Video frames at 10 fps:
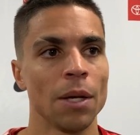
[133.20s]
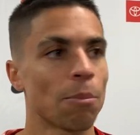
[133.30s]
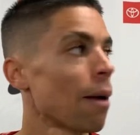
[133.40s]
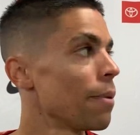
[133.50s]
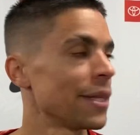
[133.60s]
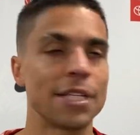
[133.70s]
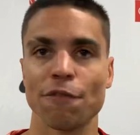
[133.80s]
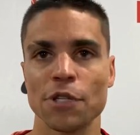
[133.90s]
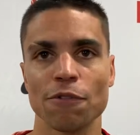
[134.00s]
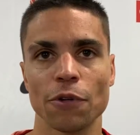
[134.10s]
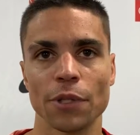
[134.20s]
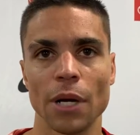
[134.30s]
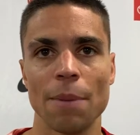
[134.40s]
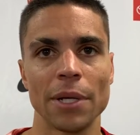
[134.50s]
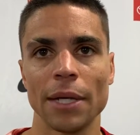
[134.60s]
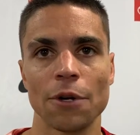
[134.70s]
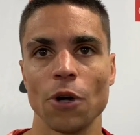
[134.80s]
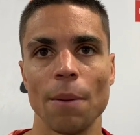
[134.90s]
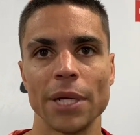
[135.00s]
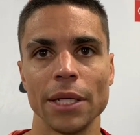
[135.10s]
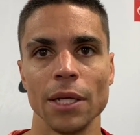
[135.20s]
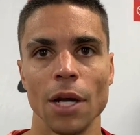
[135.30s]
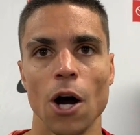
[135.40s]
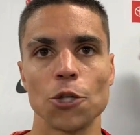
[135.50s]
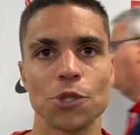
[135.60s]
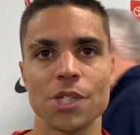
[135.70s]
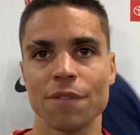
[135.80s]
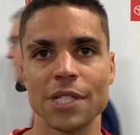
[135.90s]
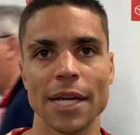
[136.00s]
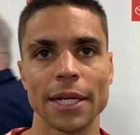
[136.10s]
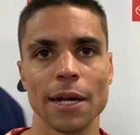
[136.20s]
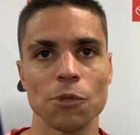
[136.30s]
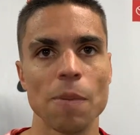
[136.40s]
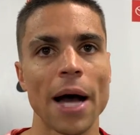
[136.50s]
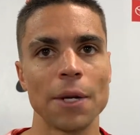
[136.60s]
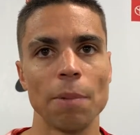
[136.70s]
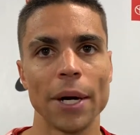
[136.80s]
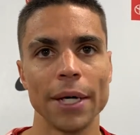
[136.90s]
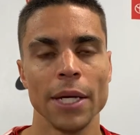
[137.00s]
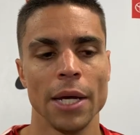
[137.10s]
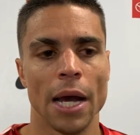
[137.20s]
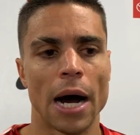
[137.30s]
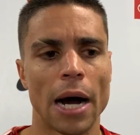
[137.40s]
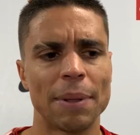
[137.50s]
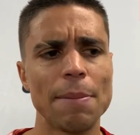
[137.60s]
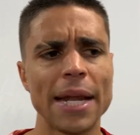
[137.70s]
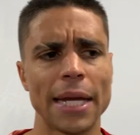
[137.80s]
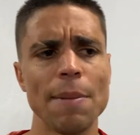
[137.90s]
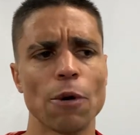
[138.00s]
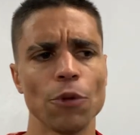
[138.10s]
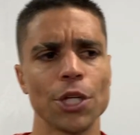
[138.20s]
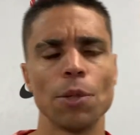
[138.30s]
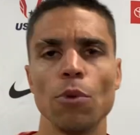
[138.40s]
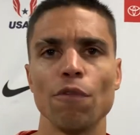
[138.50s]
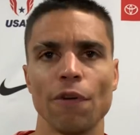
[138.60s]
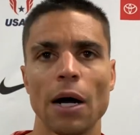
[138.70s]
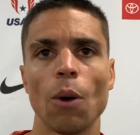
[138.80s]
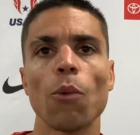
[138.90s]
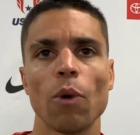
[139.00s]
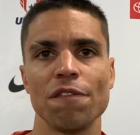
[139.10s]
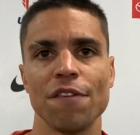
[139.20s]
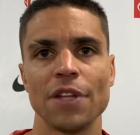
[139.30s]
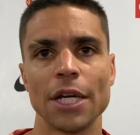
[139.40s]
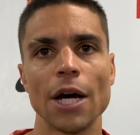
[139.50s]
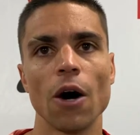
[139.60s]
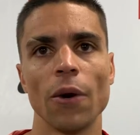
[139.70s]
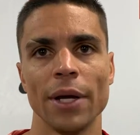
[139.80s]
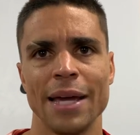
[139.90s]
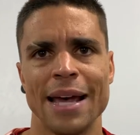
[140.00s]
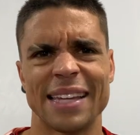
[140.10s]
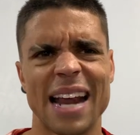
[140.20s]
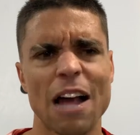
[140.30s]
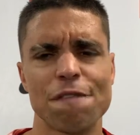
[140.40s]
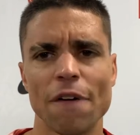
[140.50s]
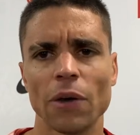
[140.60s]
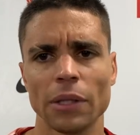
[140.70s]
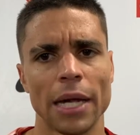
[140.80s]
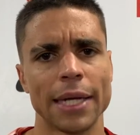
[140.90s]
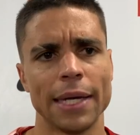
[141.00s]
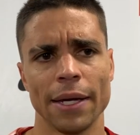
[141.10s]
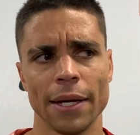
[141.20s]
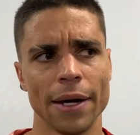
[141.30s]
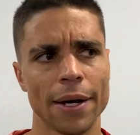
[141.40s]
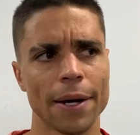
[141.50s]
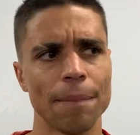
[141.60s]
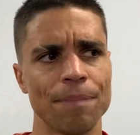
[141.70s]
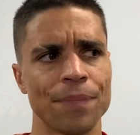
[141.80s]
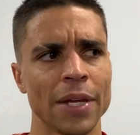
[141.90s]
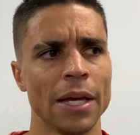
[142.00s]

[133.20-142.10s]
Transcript: probably made the difference for how many I don't know how many hundredths of a second I was behind him, but um, he made he made a really good move uh, with 150 to go that I felt like. Um,